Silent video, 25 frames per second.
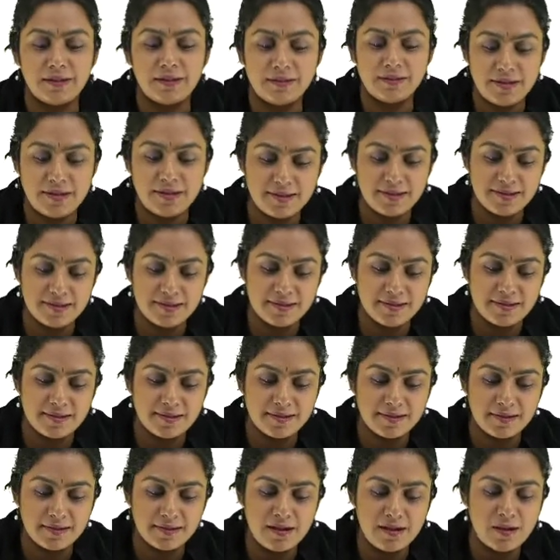This
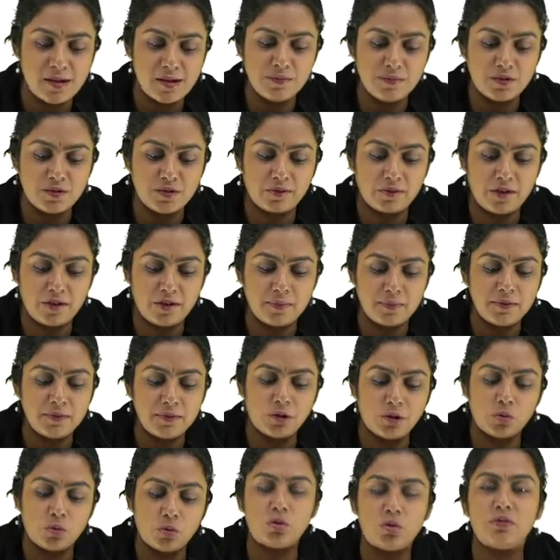comes from
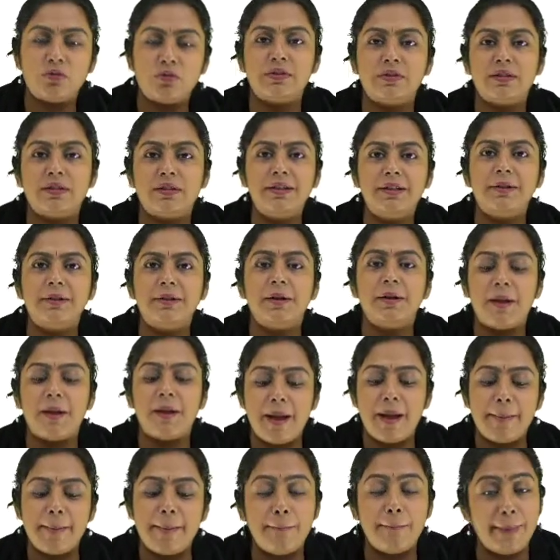the root word
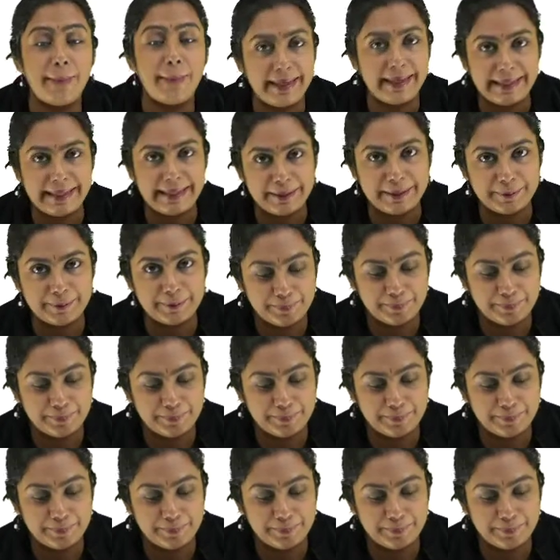meli.